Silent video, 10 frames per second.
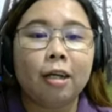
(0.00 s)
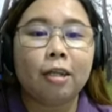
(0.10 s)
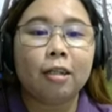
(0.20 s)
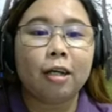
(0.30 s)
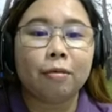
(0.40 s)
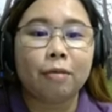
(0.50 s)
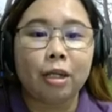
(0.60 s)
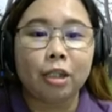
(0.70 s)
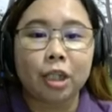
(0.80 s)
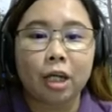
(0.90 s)
the
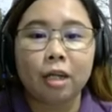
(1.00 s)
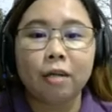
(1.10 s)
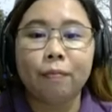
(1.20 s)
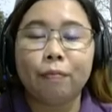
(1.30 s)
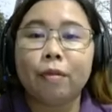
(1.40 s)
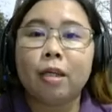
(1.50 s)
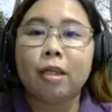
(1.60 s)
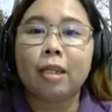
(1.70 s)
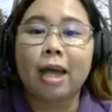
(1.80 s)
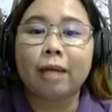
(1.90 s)
aeration,
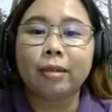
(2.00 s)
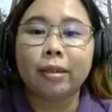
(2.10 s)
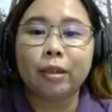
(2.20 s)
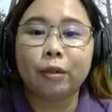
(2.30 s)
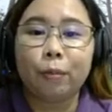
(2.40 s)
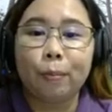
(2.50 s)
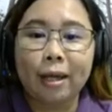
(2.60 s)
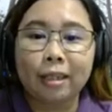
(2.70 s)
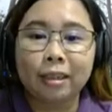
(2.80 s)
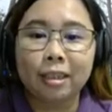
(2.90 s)
the absence of
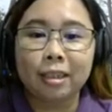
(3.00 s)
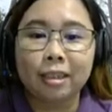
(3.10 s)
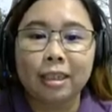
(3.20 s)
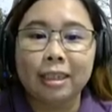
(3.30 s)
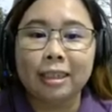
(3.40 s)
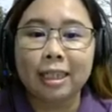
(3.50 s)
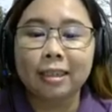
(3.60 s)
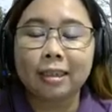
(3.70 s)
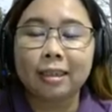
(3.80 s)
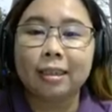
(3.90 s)
pests and
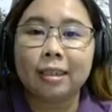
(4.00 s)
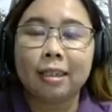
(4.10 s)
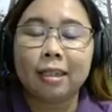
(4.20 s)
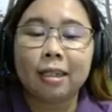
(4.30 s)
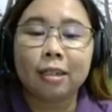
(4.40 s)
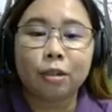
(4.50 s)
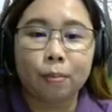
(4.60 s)
diseases, the